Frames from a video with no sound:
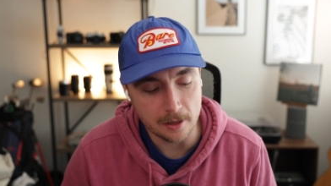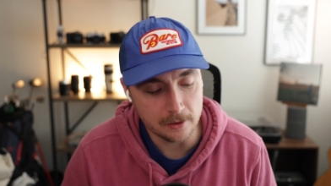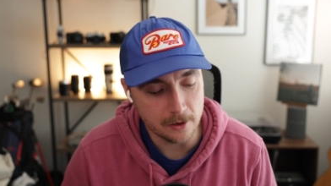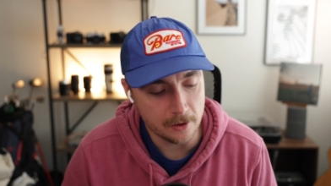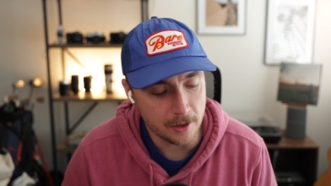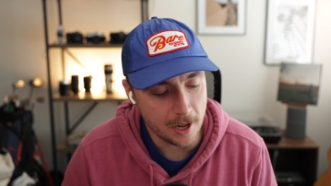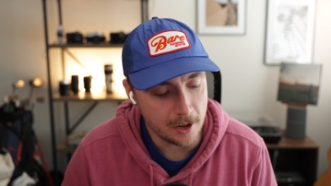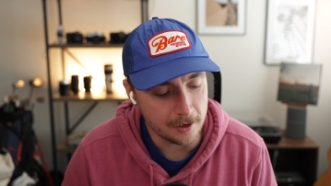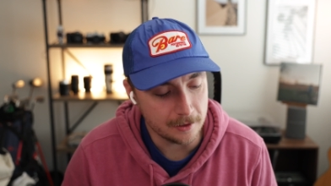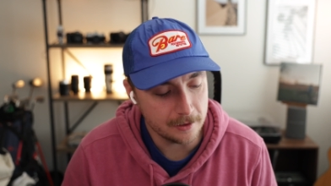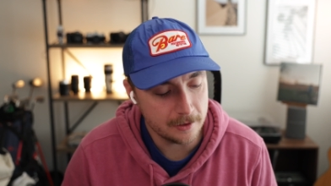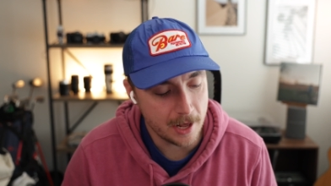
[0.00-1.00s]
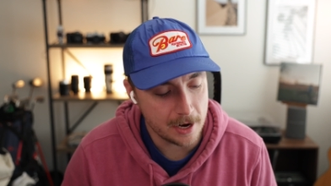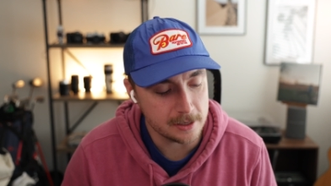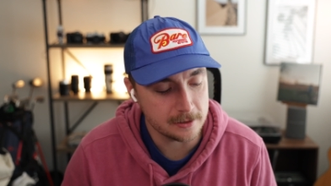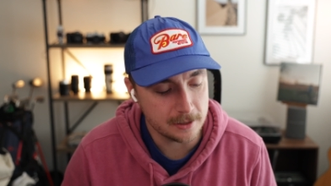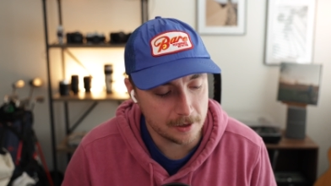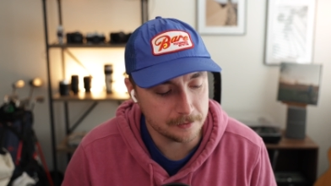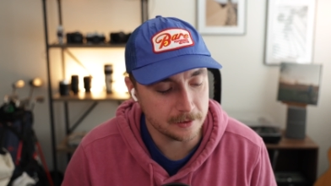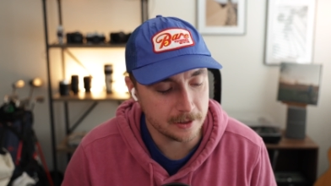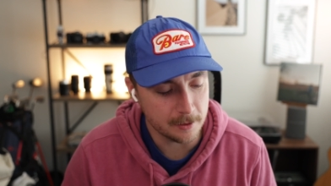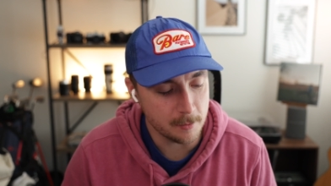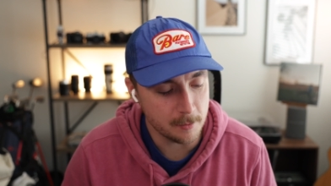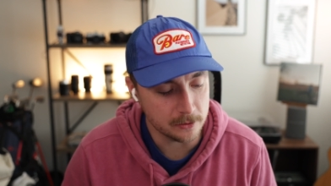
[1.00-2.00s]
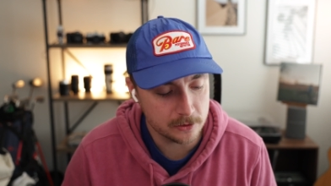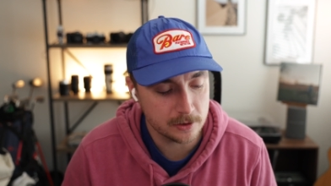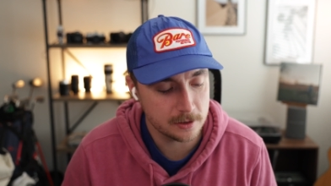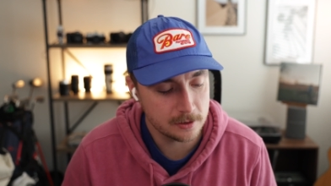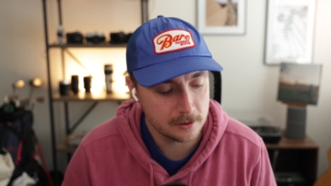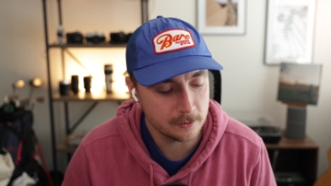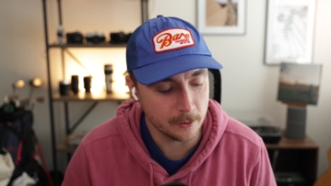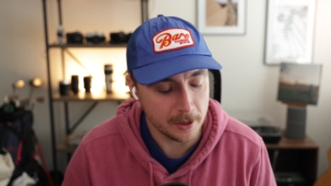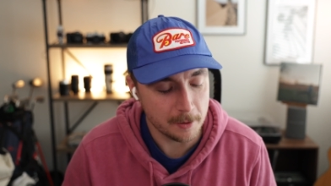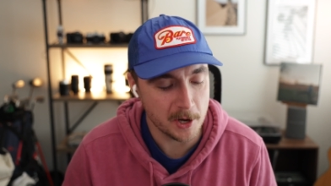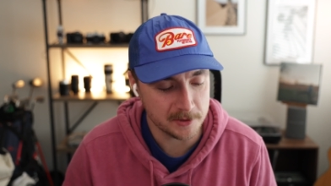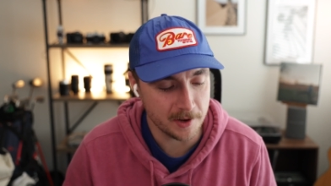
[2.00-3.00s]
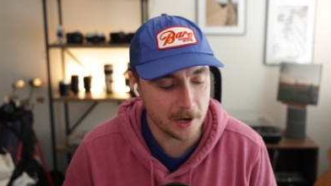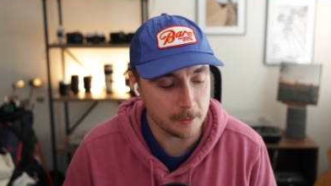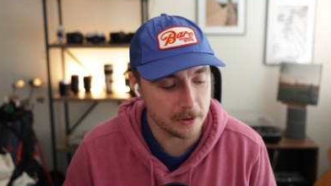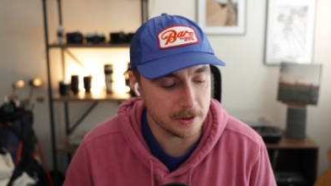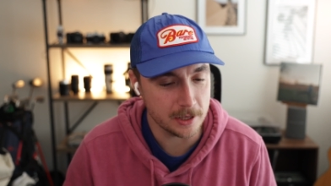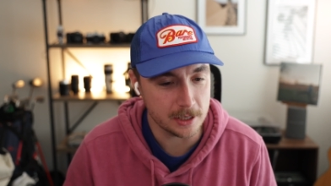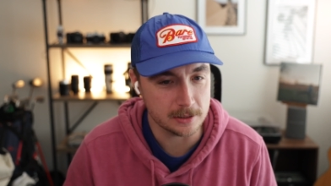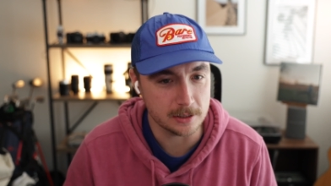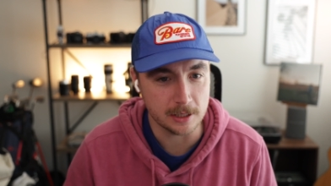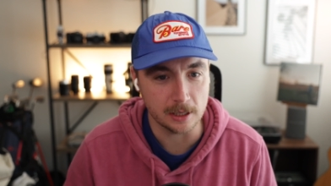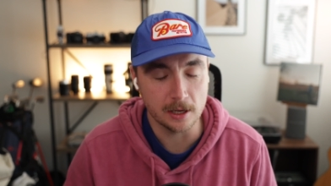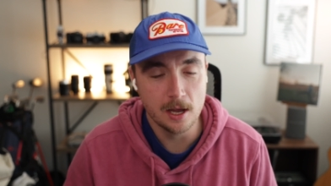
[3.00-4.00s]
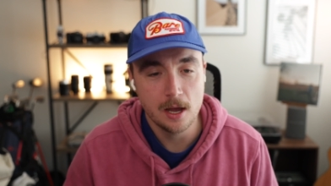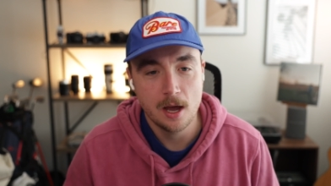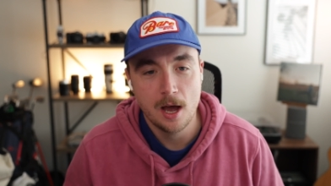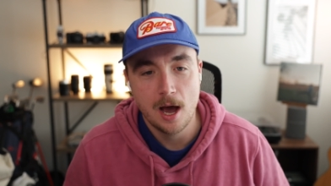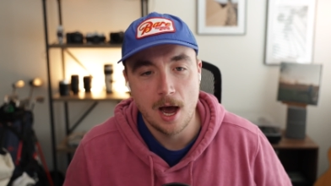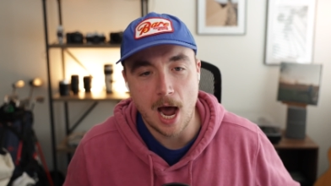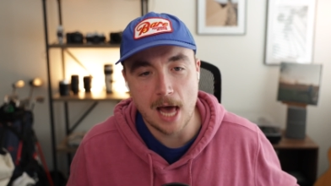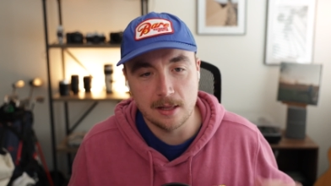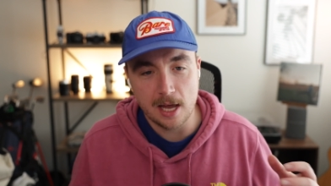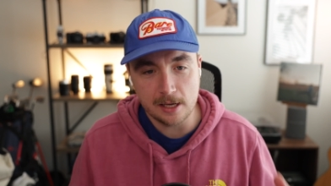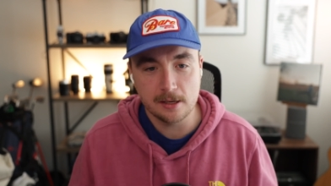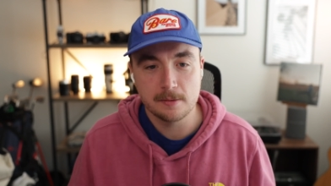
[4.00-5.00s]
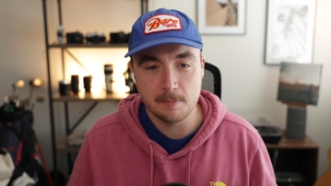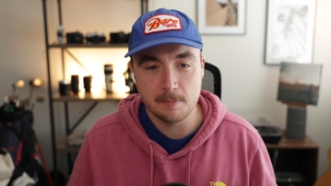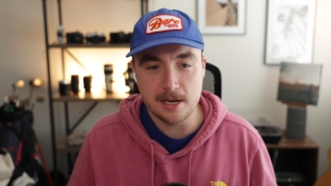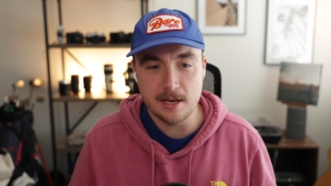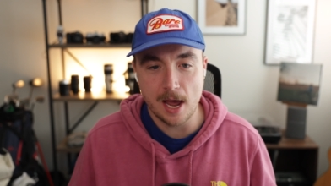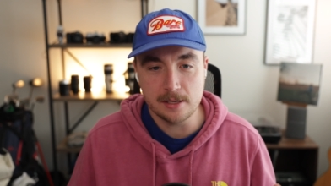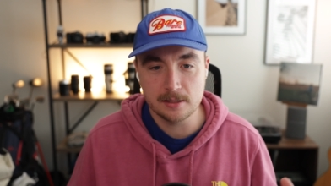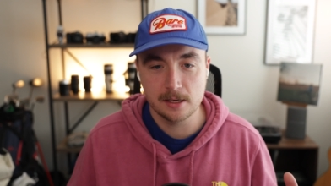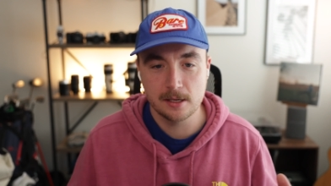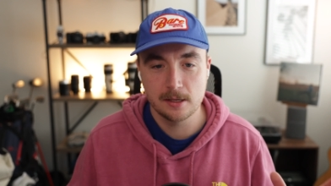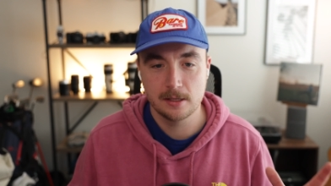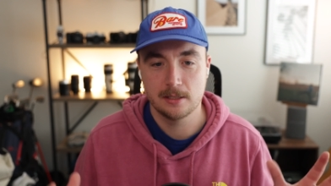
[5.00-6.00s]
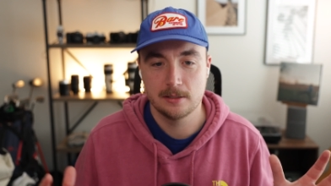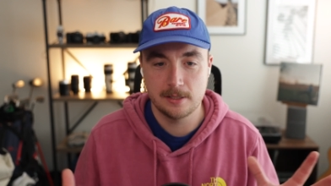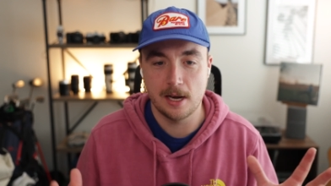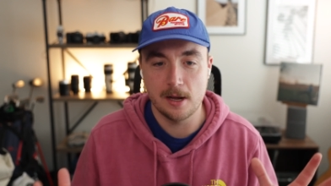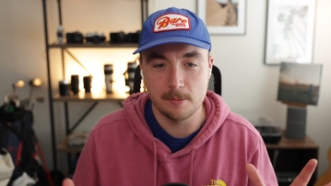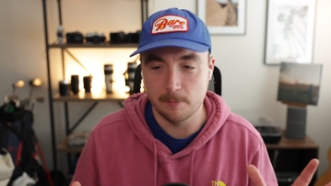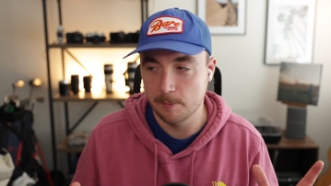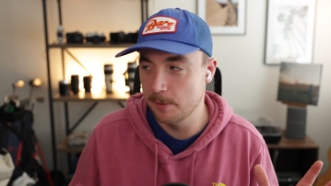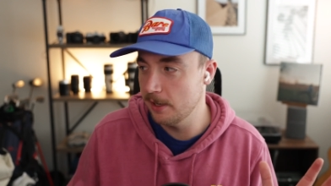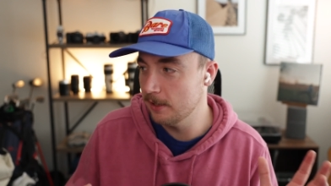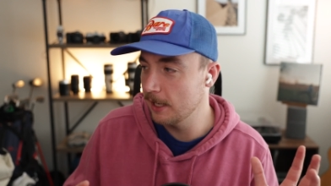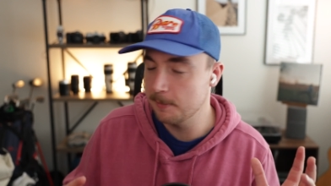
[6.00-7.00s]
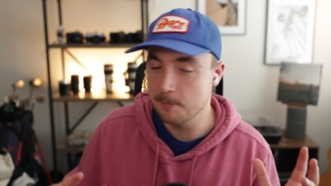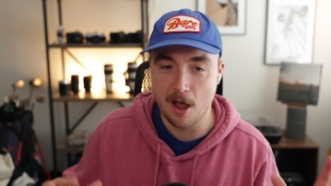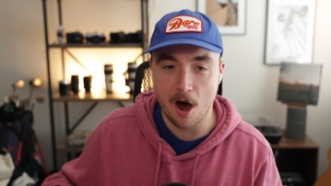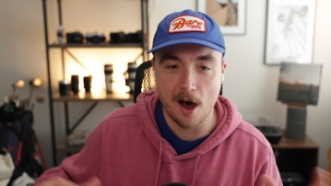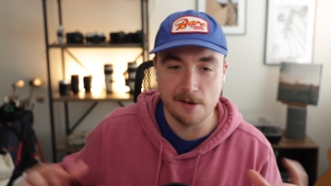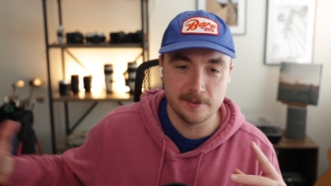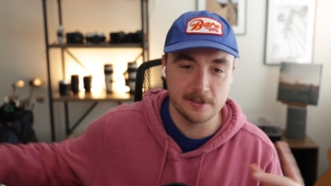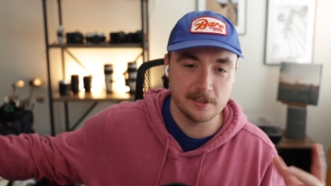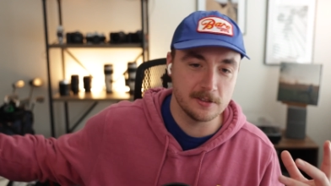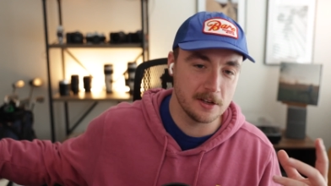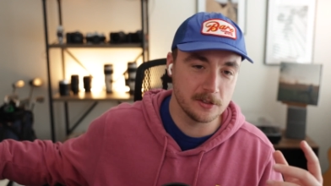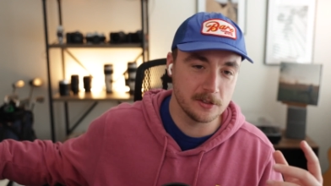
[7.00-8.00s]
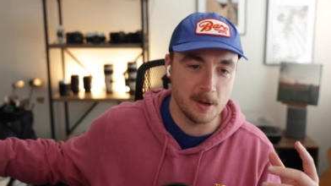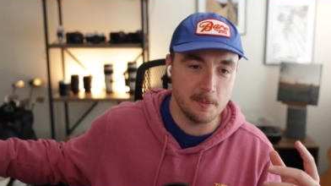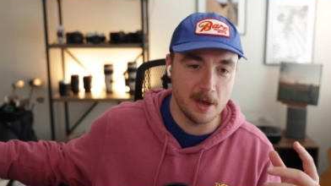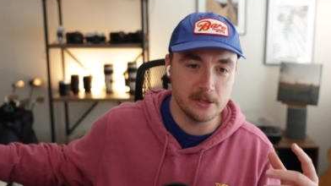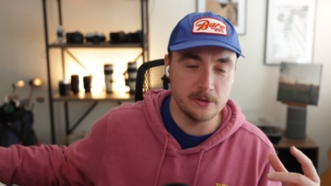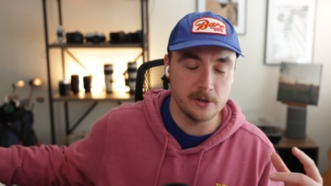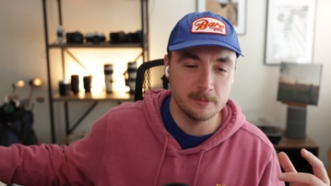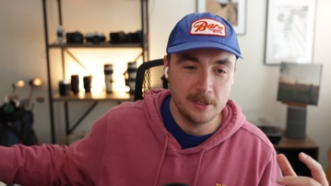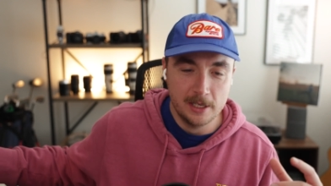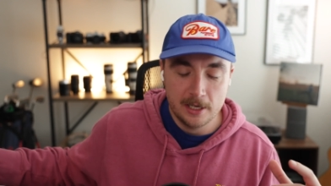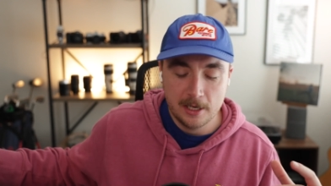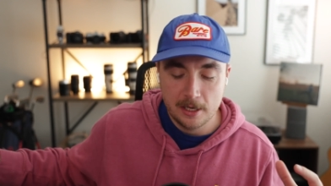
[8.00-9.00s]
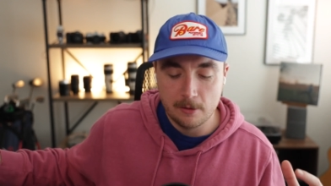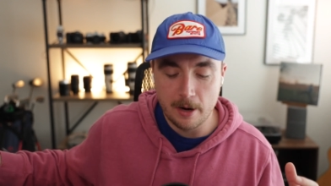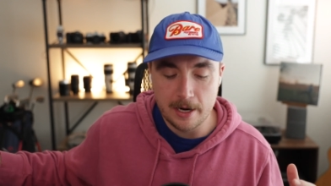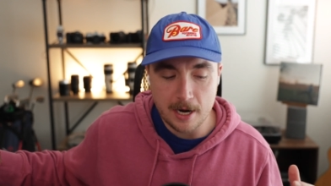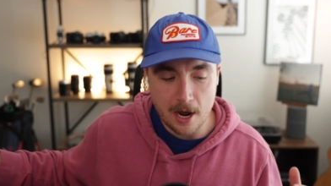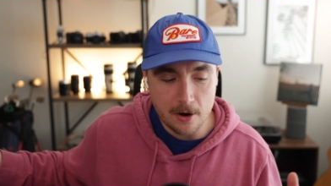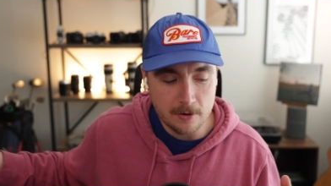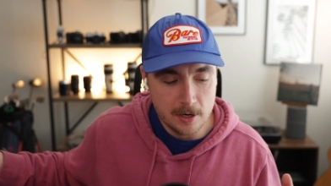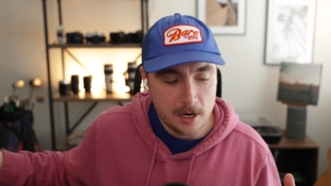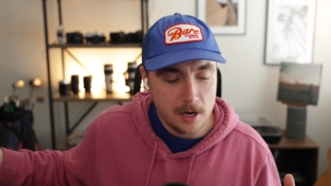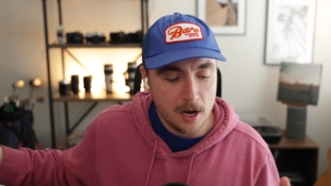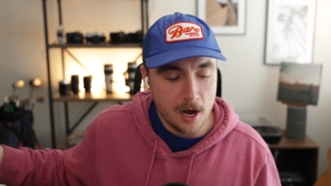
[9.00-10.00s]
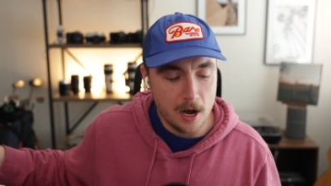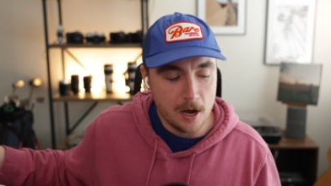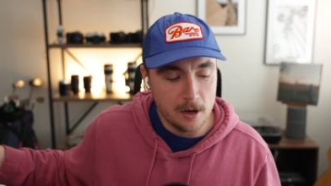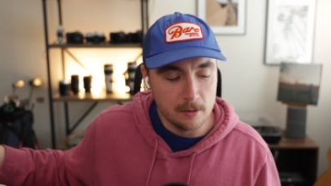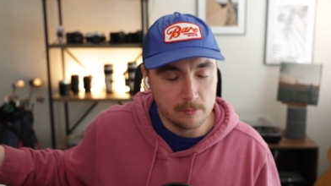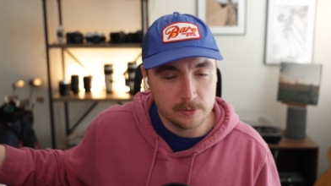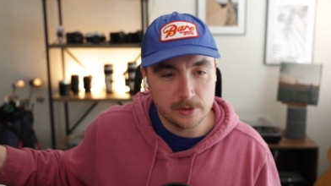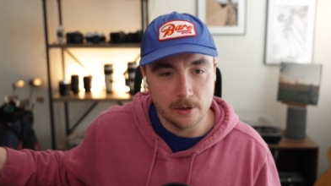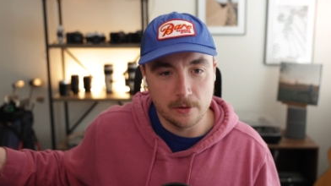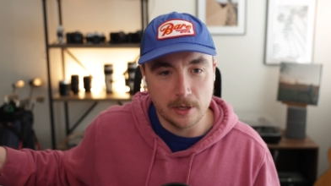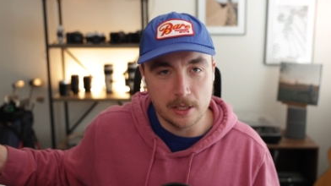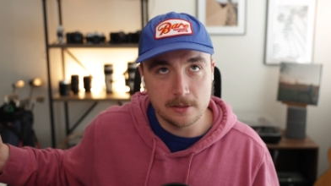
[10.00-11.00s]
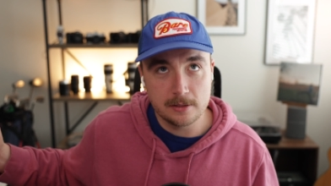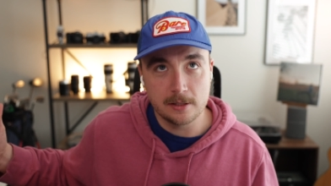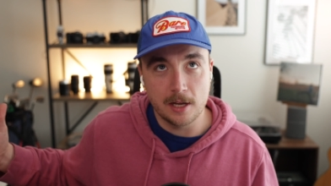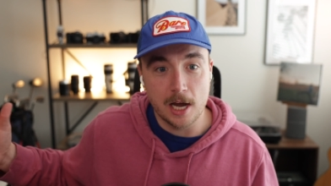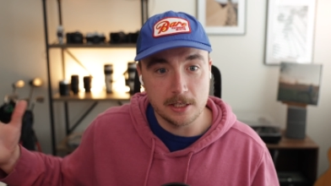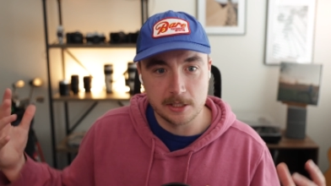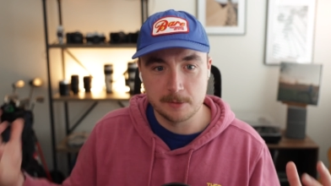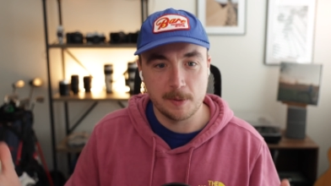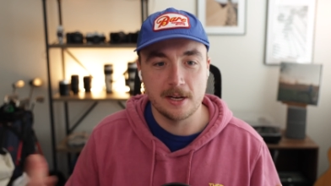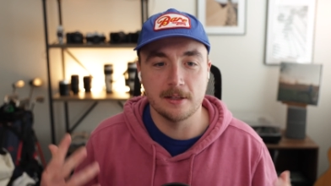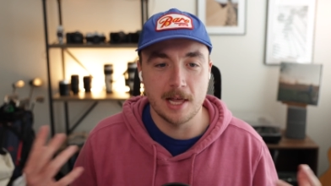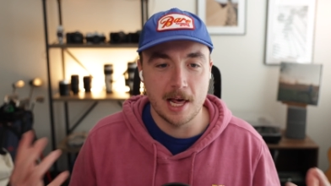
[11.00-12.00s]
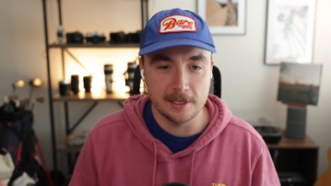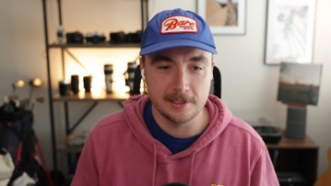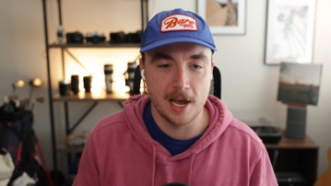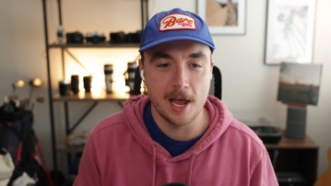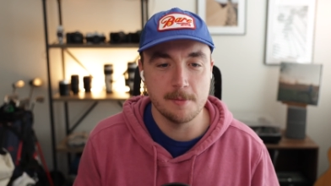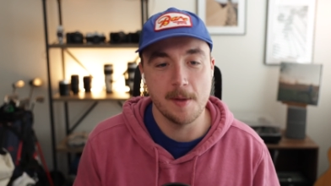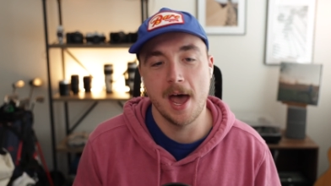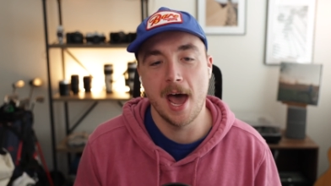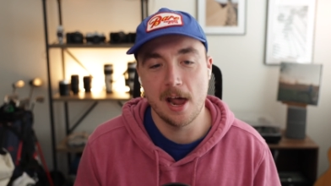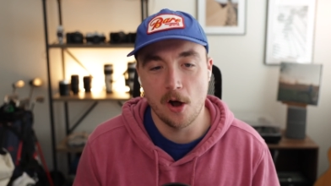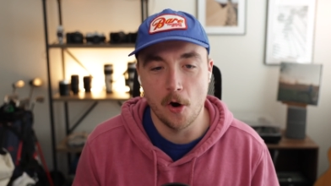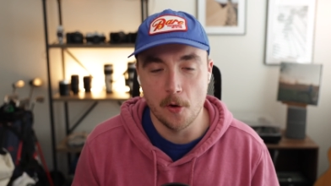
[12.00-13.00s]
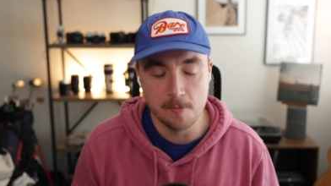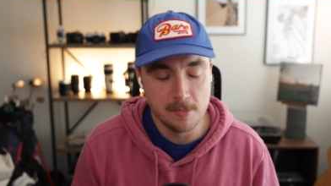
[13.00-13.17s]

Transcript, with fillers: no that that is definitely the most one of the most valuable things is like I like my desk setup, but like my office is also my bedroom right now. Uh, so it's I just spend a lot of time at home